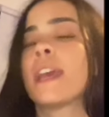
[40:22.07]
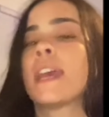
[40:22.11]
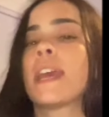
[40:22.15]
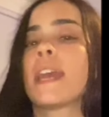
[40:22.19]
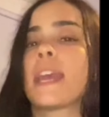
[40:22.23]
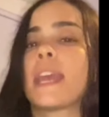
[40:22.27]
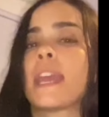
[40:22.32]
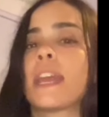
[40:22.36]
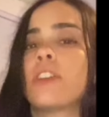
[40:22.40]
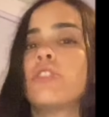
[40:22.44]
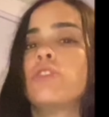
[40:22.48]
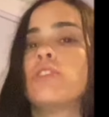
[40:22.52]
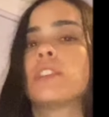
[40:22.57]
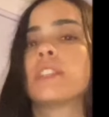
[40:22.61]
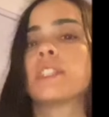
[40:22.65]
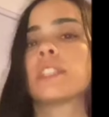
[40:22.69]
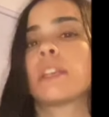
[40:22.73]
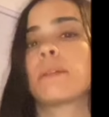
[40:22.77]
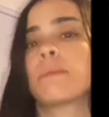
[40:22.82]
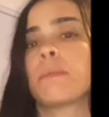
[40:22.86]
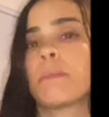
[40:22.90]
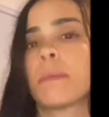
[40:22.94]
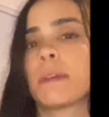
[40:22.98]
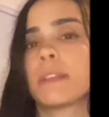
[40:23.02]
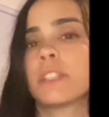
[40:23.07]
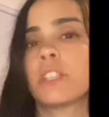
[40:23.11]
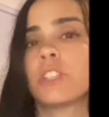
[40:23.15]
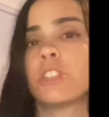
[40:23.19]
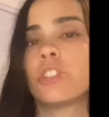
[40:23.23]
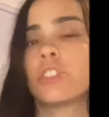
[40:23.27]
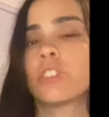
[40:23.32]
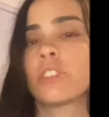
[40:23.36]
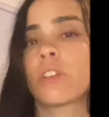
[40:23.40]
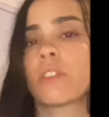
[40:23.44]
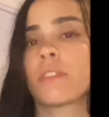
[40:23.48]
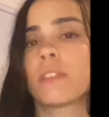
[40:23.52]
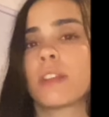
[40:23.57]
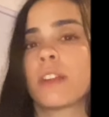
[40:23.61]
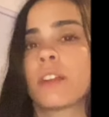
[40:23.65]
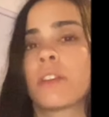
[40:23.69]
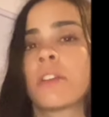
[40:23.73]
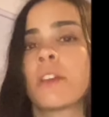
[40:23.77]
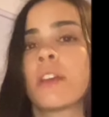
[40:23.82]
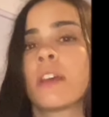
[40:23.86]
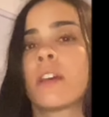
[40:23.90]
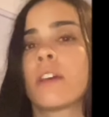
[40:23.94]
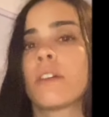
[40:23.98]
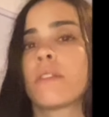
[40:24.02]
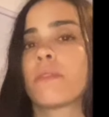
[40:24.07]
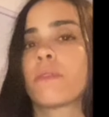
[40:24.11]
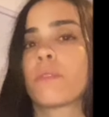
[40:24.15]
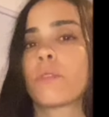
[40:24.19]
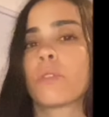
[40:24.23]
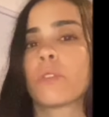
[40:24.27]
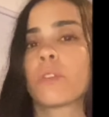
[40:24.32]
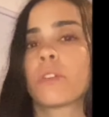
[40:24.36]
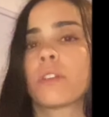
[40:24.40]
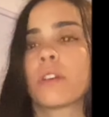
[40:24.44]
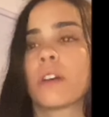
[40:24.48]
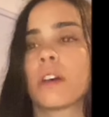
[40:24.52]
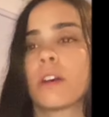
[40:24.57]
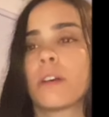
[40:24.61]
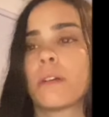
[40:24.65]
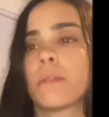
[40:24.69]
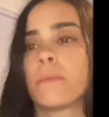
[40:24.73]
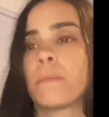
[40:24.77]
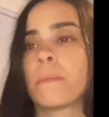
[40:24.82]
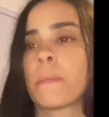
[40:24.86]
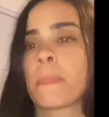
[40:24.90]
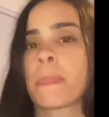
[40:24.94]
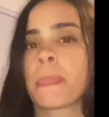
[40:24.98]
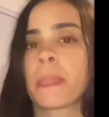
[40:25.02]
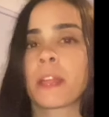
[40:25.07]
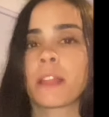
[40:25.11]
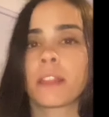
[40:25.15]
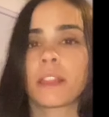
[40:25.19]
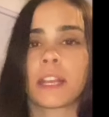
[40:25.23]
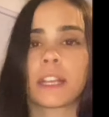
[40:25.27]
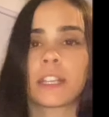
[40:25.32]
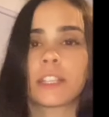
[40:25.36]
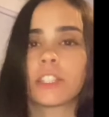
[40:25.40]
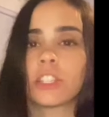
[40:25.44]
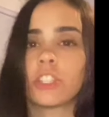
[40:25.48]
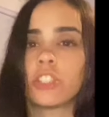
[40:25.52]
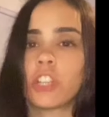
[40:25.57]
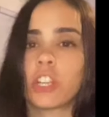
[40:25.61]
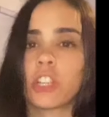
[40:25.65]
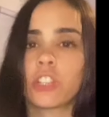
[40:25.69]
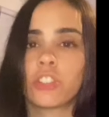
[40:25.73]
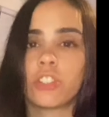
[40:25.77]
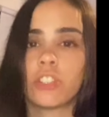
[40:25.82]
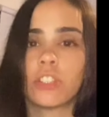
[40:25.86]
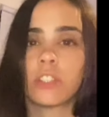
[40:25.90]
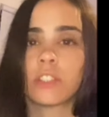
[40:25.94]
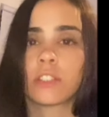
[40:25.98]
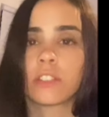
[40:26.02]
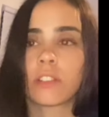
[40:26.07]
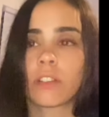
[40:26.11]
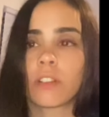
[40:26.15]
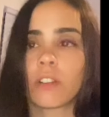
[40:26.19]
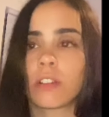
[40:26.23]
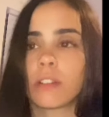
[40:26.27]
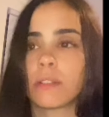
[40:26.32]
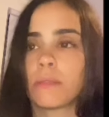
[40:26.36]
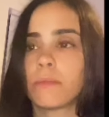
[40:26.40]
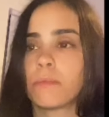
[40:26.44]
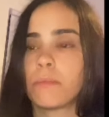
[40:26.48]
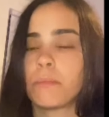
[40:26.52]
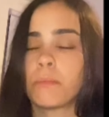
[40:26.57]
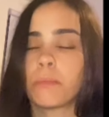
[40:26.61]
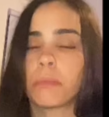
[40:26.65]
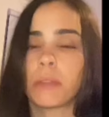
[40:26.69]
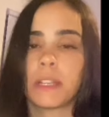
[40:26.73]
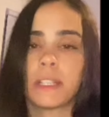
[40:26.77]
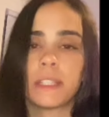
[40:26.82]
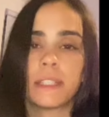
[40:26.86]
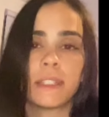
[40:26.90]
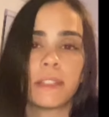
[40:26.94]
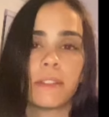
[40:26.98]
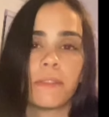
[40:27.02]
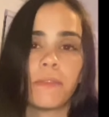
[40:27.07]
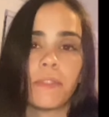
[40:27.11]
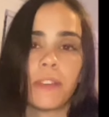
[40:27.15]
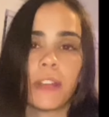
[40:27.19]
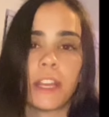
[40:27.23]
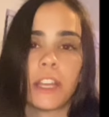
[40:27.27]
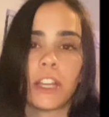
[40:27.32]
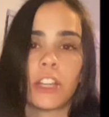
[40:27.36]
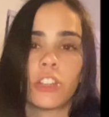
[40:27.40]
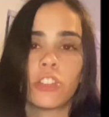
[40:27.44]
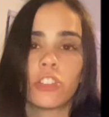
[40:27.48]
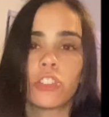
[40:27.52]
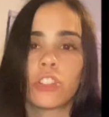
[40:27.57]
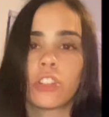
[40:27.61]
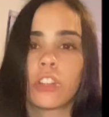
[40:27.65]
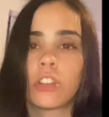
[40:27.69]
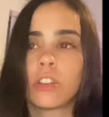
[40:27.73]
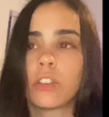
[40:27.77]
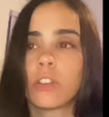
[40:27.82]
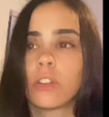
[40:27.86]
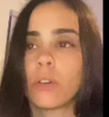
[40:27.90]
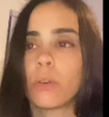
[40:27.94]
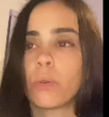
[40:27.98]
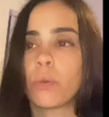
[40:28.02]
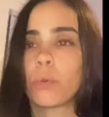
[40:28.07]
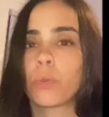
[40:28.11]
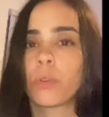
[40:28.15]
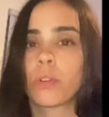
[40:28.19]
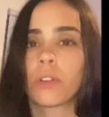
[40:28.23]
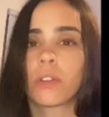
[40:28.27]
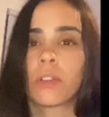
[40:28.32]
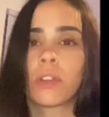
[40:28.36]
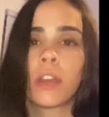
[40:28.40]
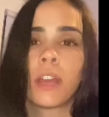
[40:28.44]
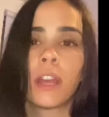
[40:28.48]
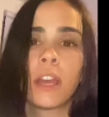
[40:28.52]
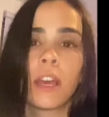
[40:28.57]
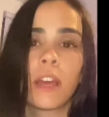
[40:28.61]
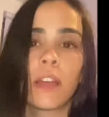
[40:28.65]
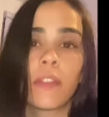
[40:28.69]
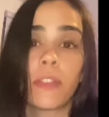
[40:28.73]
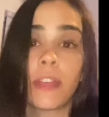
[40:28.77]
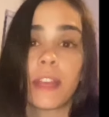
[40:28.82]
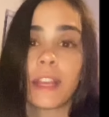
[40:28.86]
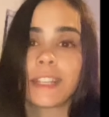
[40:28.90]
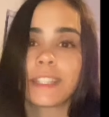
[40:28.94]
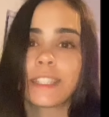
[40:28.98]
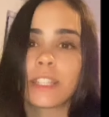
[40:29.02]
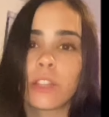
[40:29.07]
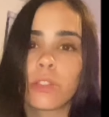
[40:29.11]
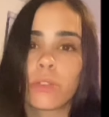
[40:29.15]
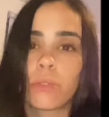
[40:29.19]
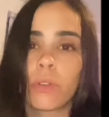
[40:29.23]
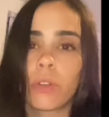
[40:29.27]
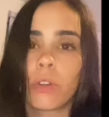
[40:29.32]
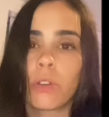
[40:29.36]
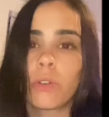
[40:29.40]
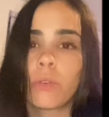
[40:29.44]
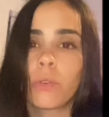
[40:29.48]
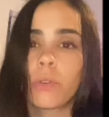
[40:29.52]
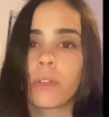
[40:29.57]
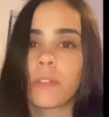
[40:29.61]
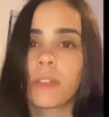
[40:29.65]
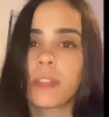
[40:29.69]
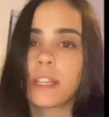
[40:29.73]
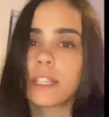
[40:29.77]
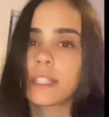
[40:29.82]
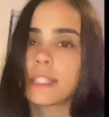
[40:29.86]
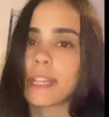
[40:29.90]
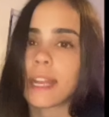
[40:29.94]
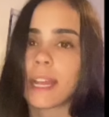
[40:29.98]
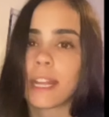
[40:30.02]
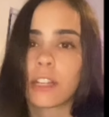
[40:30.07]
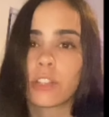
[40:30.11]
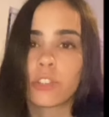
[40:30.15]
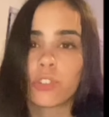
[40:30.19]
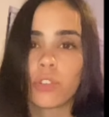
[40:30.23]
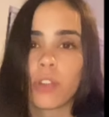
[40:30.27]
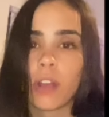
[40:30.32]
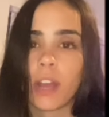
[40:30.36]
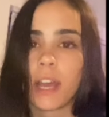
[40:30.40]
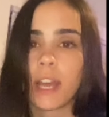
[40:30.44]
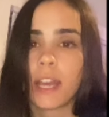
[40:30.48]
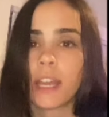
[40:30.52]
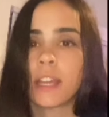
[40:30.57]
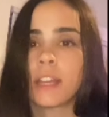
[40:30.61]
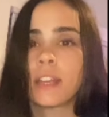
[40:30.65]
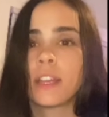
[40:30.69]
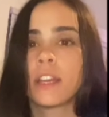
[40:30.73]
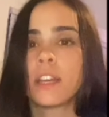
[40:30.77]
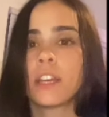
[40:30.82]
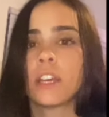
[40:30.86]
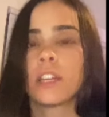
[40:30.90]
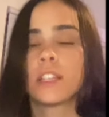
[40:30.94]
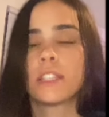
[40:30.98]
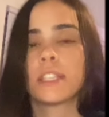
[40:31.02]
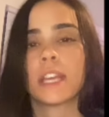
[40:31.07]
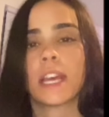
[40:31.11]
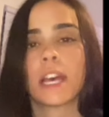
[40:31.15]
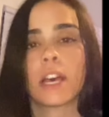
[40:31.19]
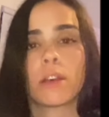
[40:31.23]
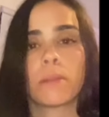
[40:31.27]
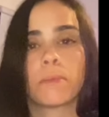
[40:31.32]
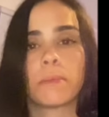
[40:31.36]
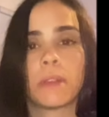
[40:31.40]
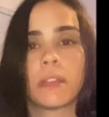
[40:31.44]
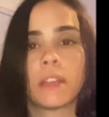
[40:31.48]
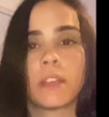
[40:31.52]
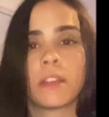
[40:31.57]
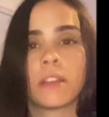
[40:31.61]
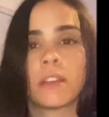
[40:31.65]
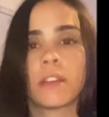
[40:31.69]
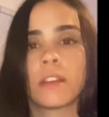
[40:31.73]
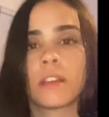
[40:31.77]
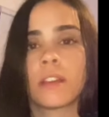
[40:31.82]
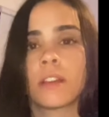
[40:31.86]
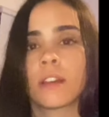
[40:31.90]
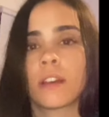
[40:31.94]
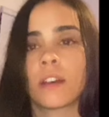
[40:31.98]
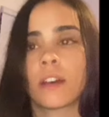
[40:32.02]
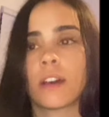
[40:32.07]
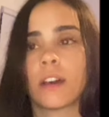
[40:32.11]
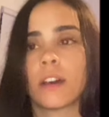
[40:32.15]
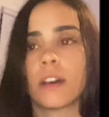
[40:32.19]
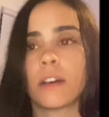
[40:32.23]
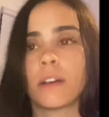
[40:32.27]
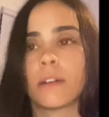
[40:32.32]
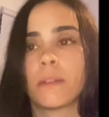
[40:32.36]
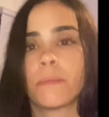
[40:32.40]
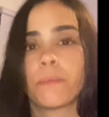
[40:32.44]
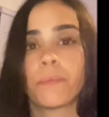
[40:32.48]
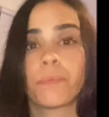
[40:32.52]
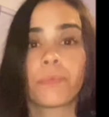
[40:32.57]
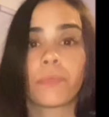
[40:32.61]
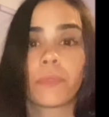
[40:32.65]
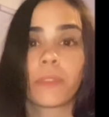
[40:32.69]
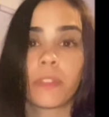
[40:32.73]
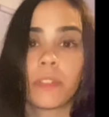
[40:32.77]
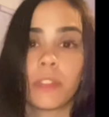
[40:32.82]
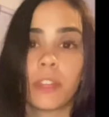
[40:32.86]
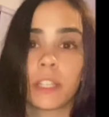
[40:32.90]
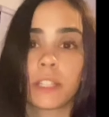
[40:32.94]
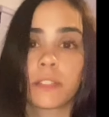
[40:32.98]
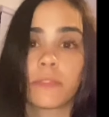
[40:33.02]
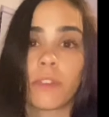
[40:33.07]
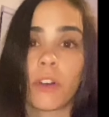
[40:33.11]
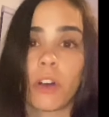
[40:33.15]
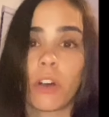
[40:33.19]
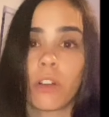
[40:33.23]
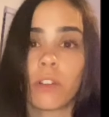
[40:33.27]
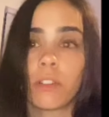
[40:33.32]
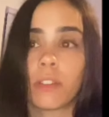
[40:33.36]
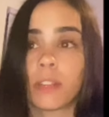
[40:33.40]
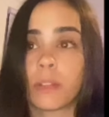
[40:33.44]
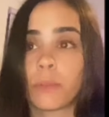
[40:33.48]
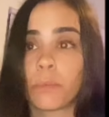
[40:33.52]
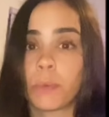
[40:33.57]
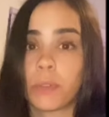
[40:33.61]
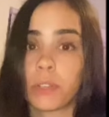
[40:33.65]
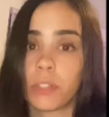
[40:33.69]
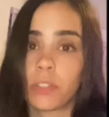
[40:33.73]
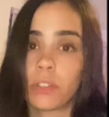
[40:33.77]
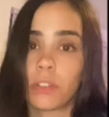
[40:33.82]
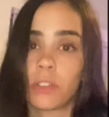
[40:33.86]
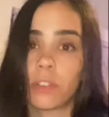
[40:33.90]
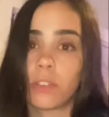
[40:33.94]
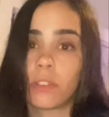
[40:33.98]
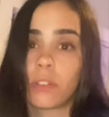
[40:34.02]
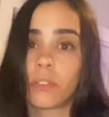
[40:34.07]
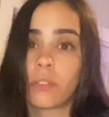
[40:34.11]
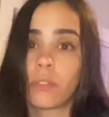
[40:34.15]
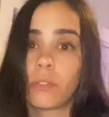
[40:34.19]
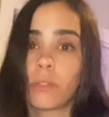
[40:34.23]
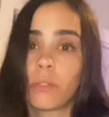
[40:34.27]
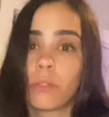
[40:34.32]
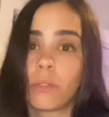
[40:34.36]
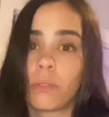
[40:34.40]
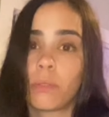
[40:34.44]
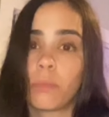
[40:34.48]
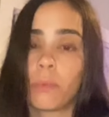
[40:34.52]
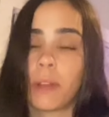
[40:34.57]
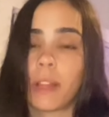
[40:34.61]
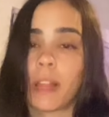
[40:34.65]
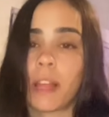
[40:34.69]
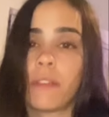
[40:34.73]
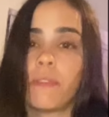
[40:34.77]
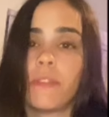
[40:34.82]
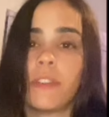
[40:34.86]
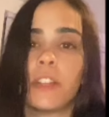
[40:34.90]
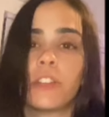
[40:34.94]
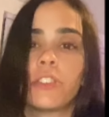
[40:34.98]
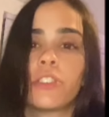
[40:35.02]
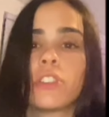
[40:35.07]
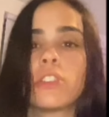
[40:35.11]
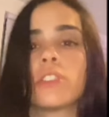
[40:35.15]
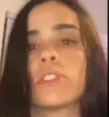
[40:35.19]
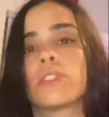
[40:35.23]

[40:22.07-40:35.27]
And you can send me messages on there for um, like suggestions on places to fish or things to throw or things that I can try to help me um, this fall and winter while I fish.